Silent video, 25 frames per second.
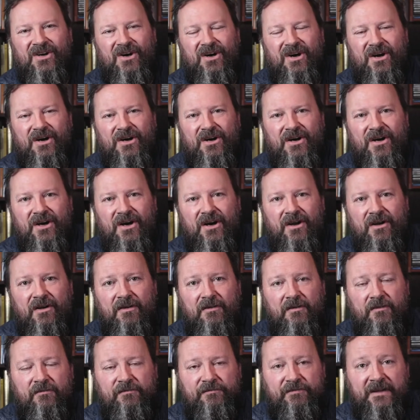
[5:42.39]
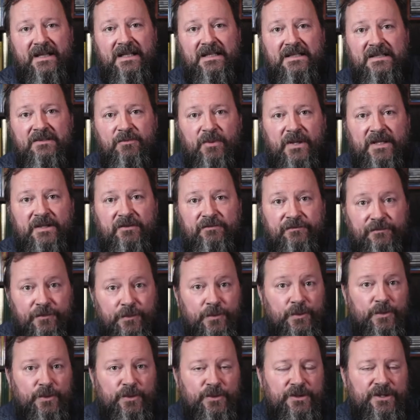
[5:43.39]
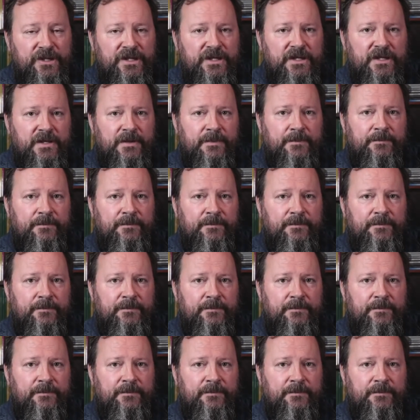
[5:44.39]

are filled with food